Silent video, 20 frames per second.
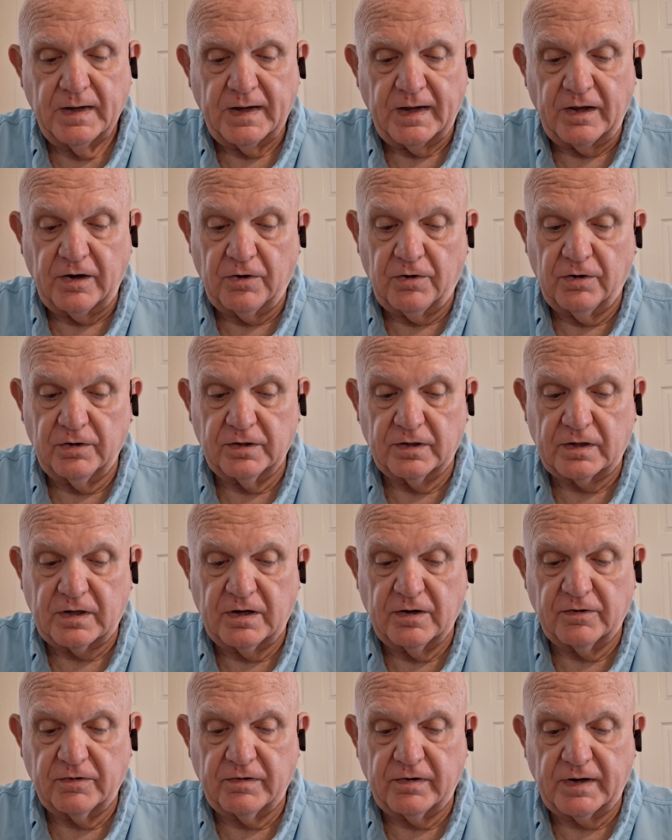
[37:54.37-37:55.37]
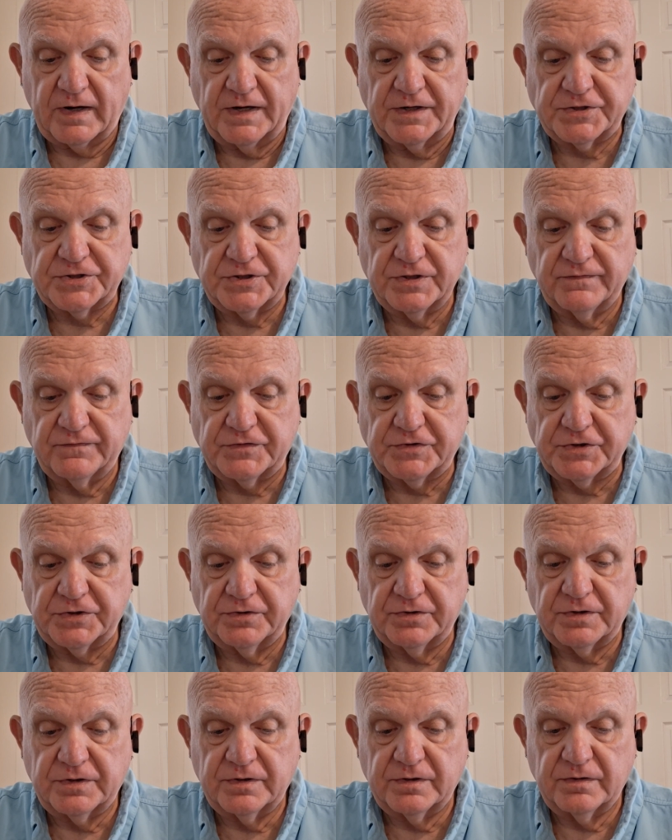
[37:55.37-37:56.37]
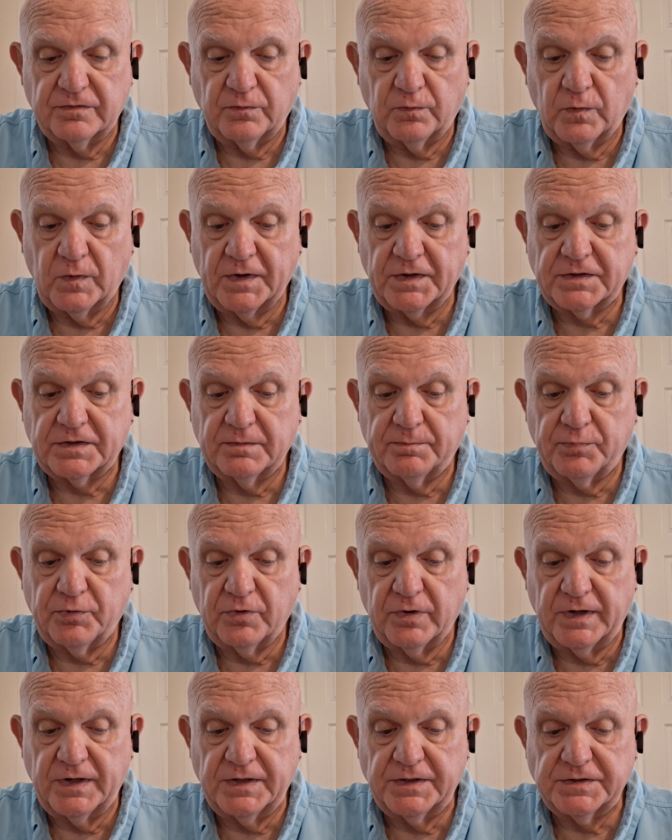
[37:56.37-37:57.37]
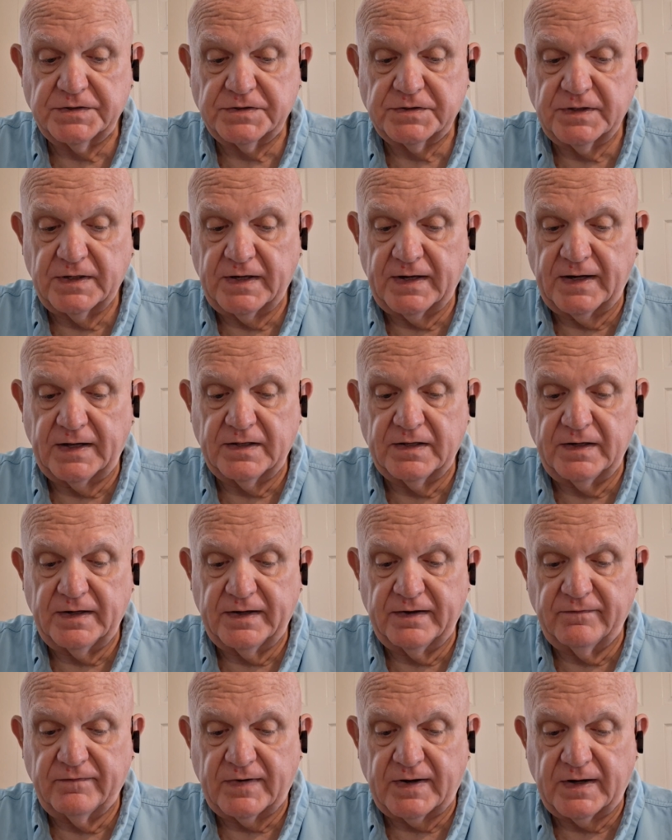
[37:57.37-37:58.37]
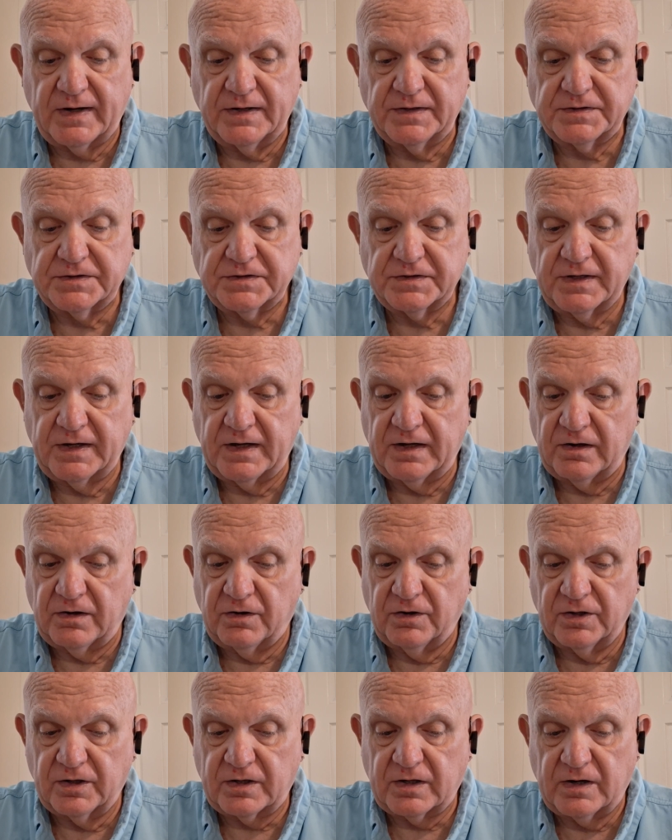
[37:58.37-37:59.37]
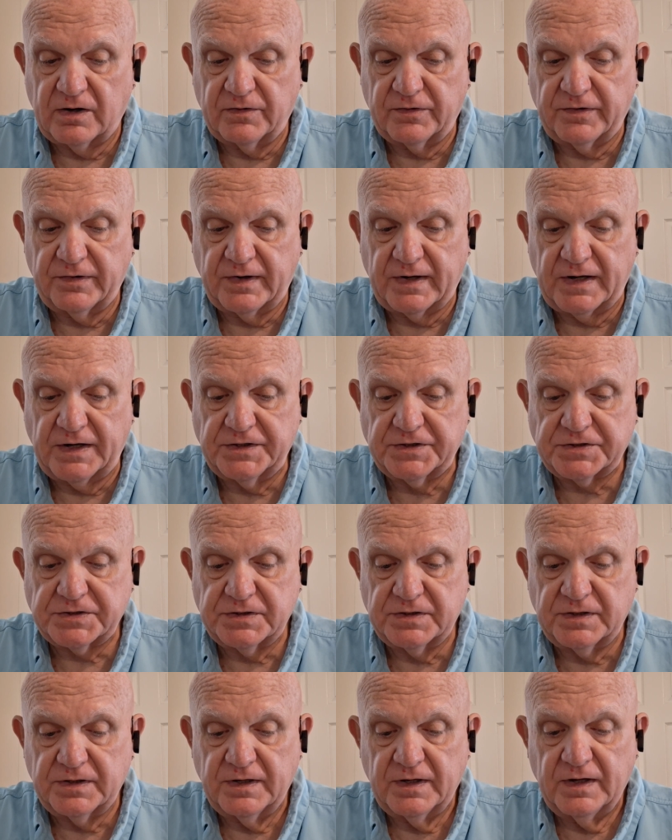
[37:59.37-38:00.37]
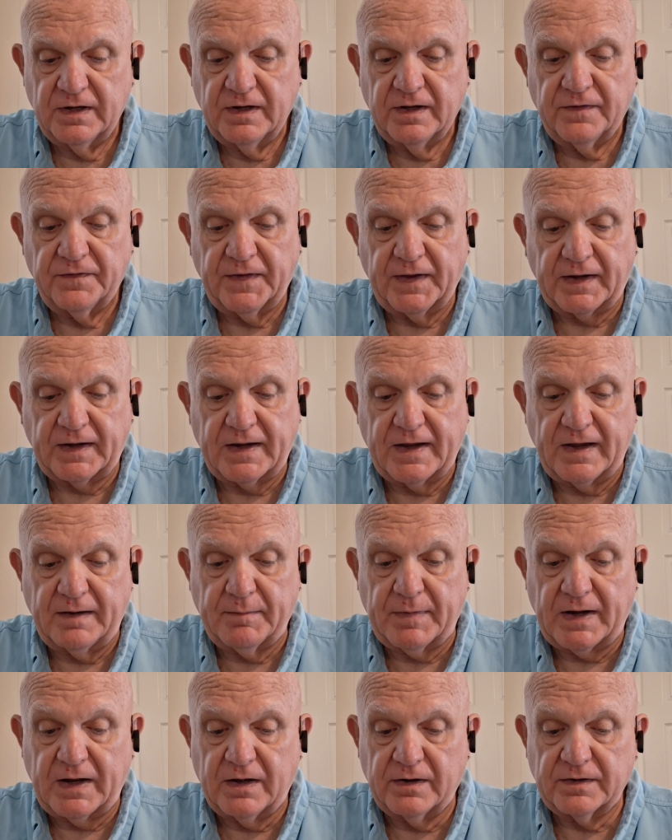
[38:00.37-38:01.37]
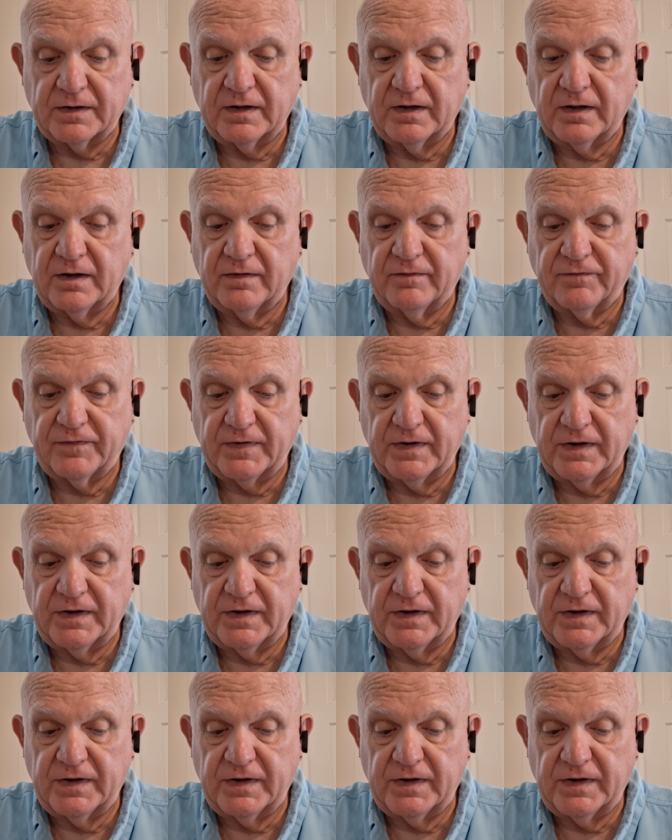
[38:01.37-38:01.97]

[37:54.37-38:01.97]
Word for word: And all the congregation of Judah, with the priests and the Levites, and all the congregation that came out of